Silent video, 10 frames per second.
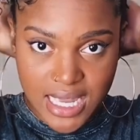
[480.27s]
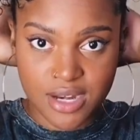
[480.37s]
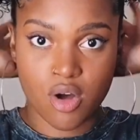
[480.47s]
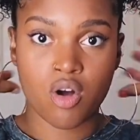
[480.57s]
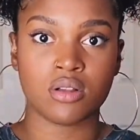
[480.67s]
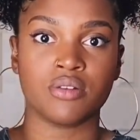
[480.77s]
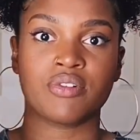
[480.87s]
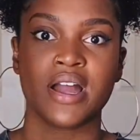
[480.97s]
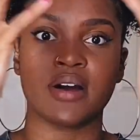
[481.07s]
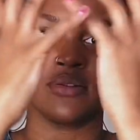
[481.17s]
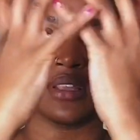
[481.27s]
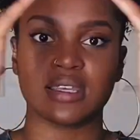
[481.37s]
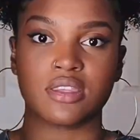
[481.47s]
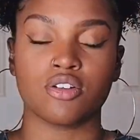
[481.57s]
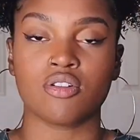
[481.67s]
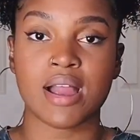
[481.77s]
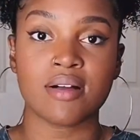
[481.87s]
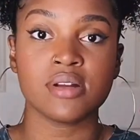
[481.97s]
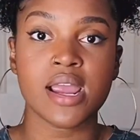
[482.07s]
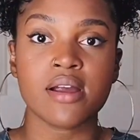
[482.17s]
and all around like the
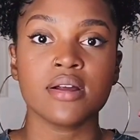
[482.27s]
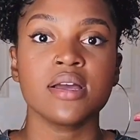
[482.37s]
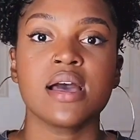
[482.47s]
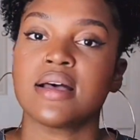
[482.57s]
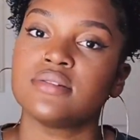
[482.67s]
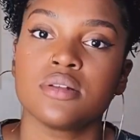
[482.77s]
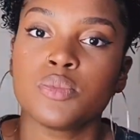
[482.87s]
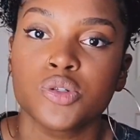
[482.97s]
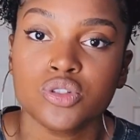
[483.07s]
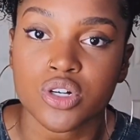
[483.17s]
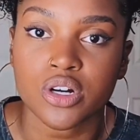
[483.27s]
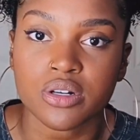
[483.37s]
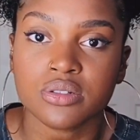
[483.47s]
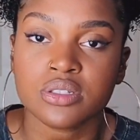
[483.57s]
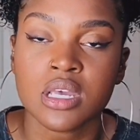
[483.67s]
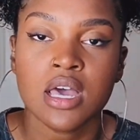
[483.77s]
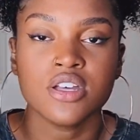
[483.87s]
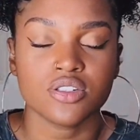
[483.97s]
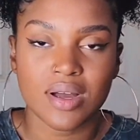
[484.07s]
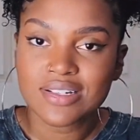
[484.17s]
crown area has the most curls.
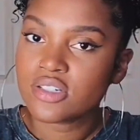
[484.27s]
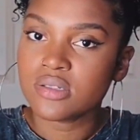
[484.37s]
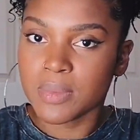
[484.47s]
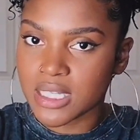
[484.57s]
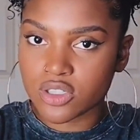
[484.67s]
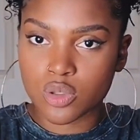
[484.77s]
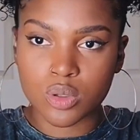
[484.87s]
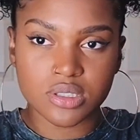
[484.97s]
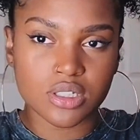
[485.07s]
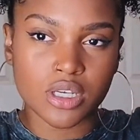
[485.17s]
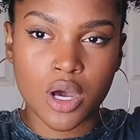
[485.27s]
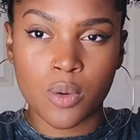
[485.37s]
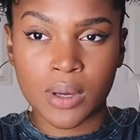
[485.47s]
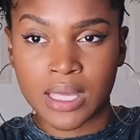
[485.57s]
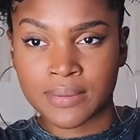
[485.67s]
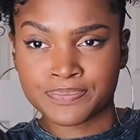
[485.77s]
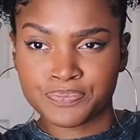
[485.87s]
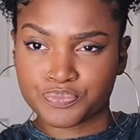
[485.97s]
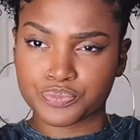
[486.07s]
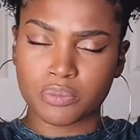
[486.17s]
So I just make sure to go in,
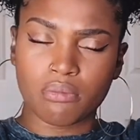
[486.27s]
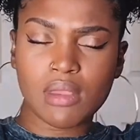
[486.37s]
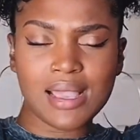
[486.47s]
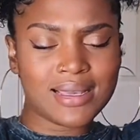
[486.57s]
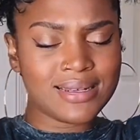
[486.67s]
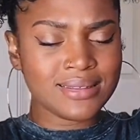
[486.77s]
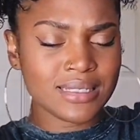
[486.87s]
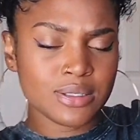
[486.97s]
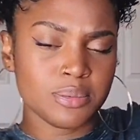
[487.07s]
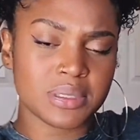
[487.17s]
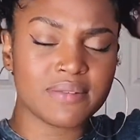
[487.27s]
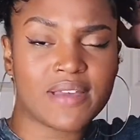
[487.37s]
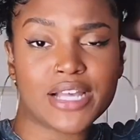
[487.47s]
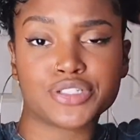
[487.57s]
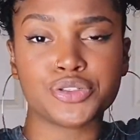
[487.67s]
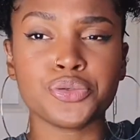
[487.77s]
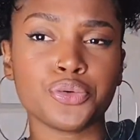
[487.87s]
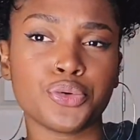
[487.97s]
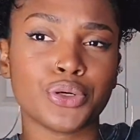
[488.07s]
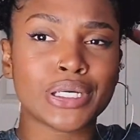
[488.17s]
get a little bit of extra
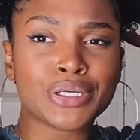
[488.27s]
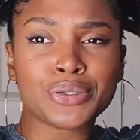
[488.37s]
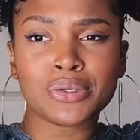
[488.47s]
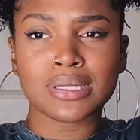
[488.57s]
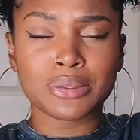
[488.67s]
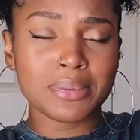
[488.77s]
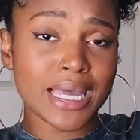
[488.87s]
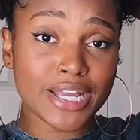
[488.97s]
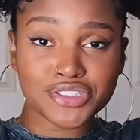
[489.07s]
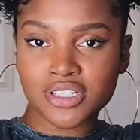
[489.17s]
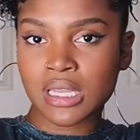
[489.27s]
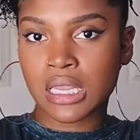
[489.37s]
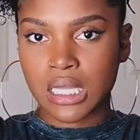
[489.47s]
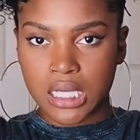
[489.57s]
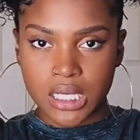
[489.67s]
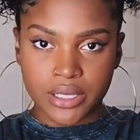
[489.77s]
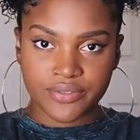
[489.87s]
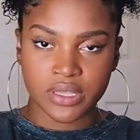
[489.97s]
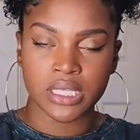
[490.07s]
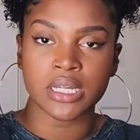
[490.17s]
oil, a little bit extra love
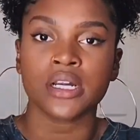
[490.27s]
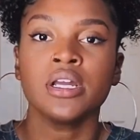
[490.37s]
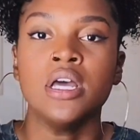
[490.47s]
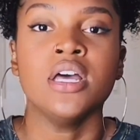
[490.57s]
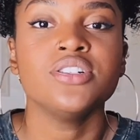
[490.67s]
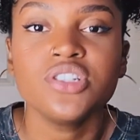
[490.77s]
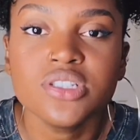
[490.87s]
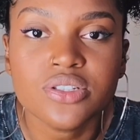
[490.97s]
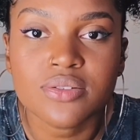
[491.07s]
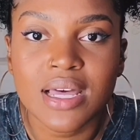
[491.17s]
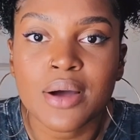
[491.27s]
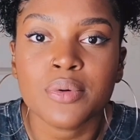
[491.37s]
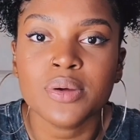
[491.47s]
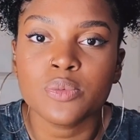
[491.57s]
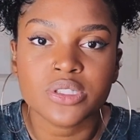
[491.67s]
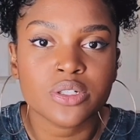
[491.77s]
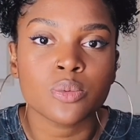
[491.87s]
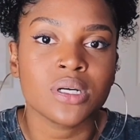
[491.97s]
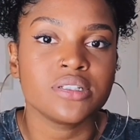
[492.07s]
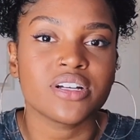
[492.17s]
in there, just so that way when you're
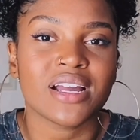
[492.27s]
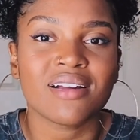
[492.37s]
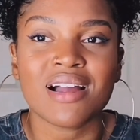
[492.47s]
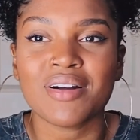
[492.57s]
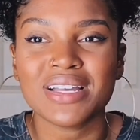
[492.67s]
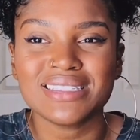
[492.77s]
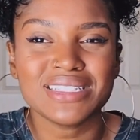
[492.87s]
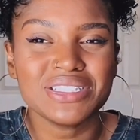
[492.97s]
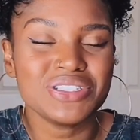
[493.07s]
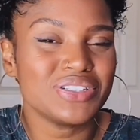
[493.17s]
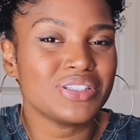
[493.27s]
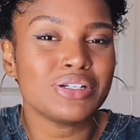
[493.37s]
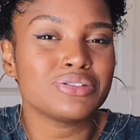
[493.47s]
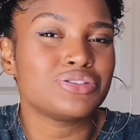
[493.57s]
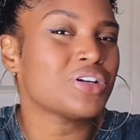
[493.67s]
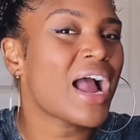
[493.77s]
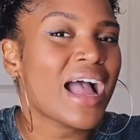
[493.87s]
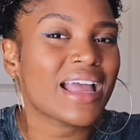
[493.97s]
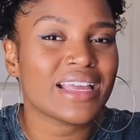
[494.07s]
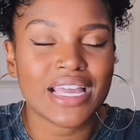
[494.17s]
wearing your hair out, it doesn't look
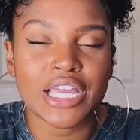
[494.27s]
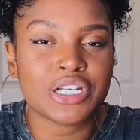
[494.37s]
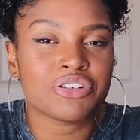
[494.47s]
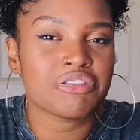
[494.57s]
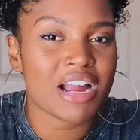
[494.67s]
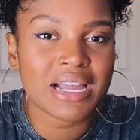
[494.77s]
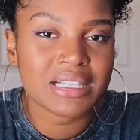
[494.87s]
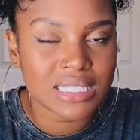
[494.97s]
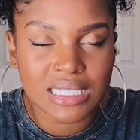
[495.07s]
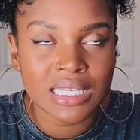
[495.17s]
dry and crackly.